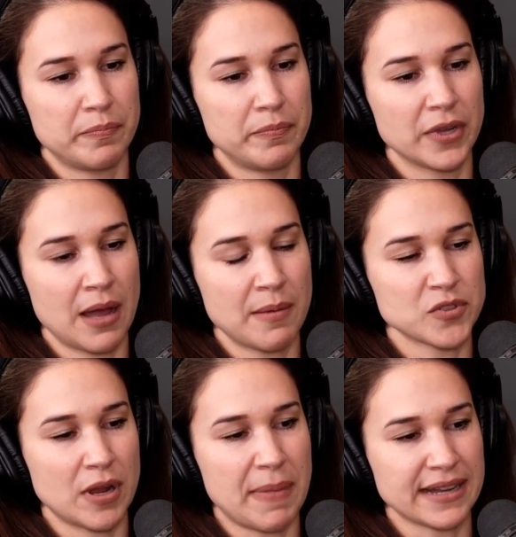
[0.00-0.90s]
comes
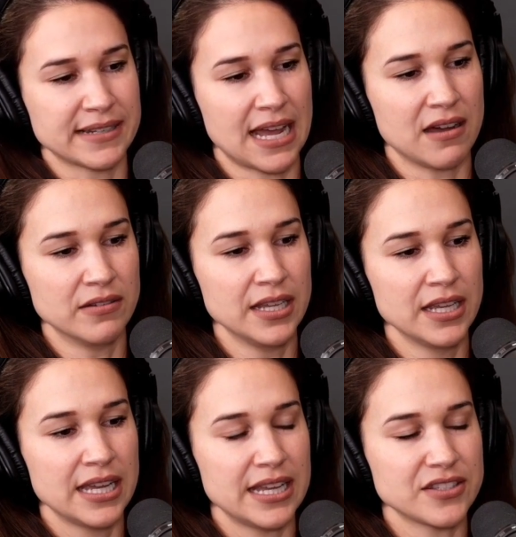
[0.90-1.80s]
right back down,
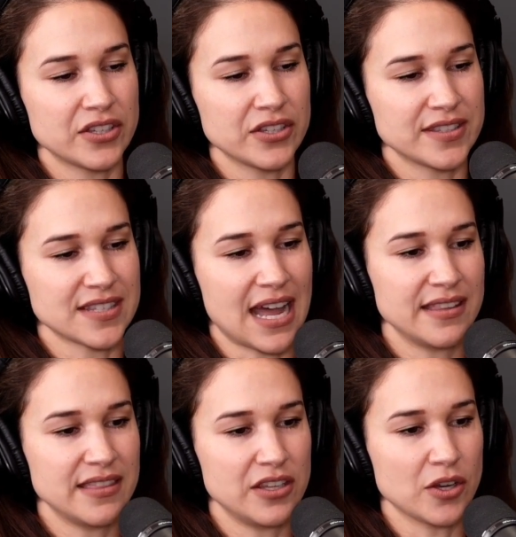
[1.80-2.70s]
it's a good
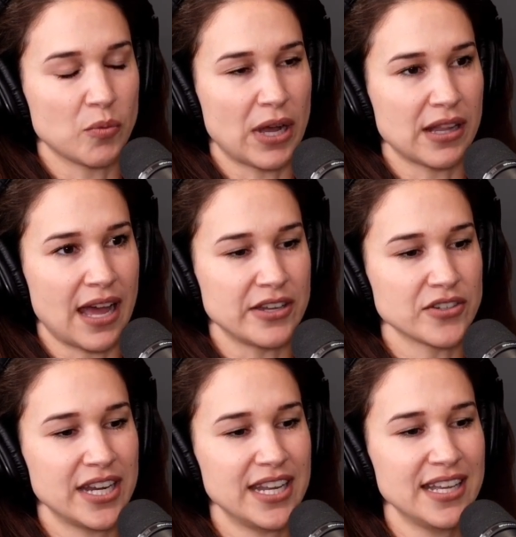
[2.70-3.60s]
sign that you're well
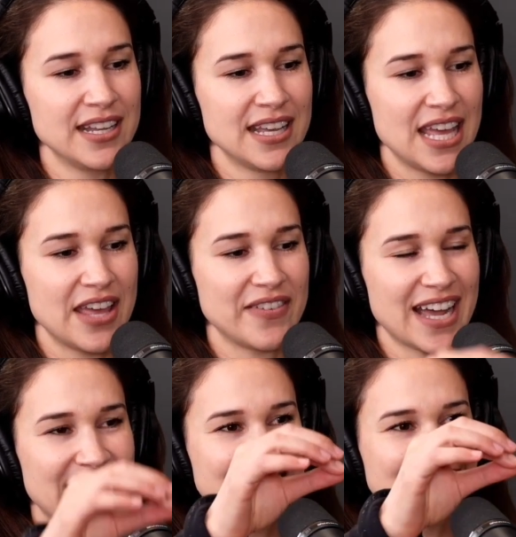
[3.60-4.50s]
hydrated. If it
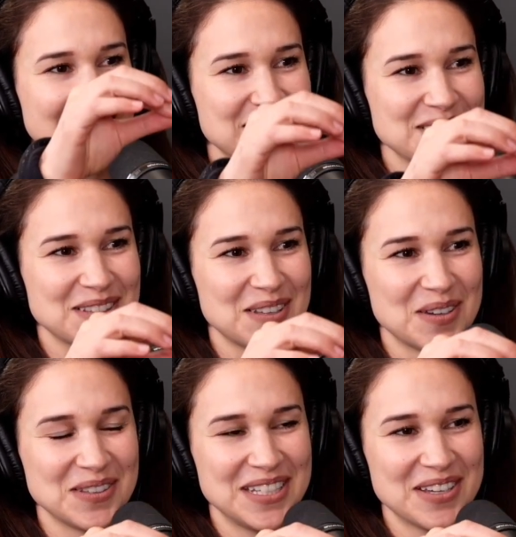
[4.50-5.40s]
kind of
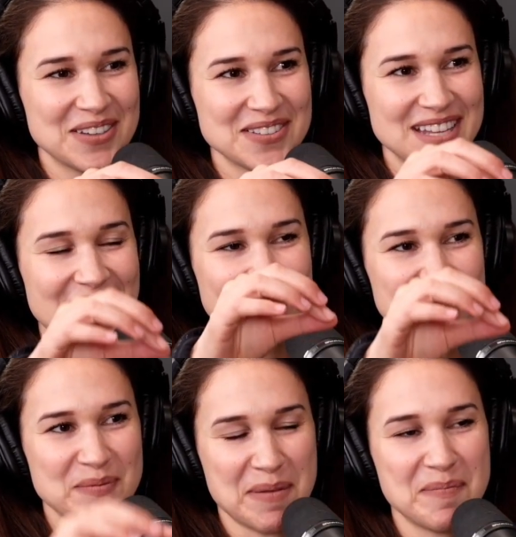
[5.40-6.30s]
slowly goes down,
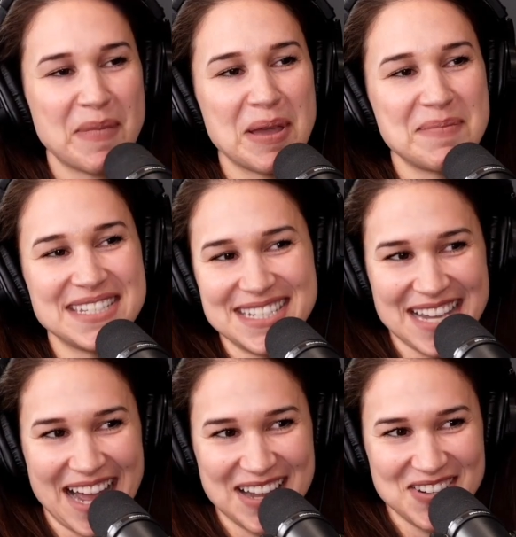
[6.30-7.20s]
you might be
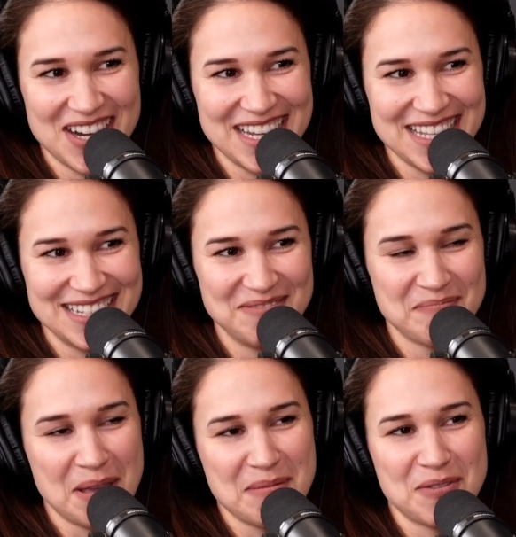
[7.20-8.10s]
dehydrated,
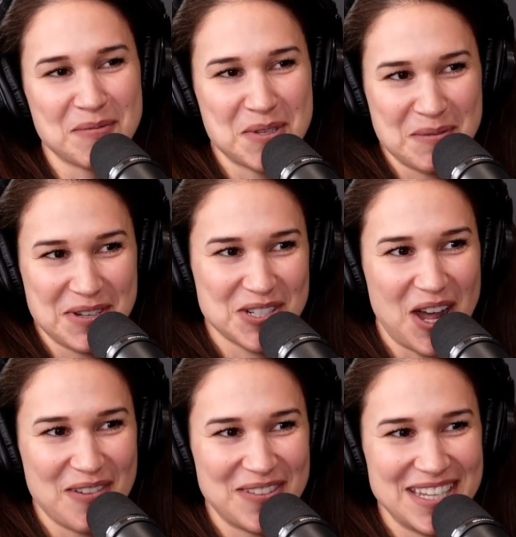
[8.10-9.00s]
maybe from too much
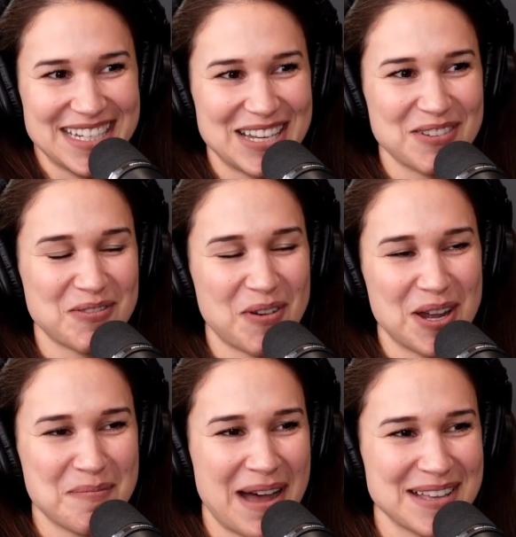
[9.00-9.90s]
coffee, not enough
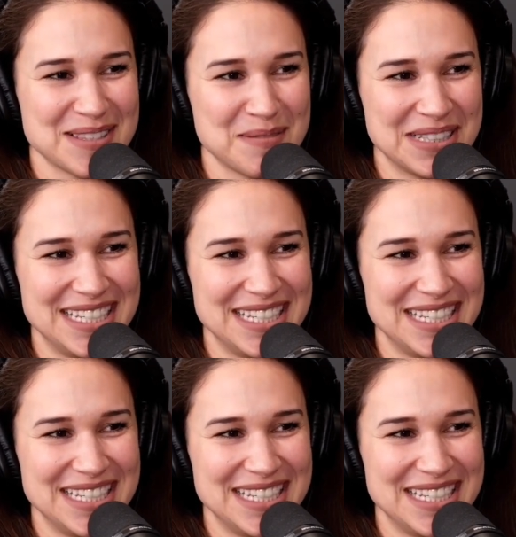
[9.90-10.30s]
water, possibly.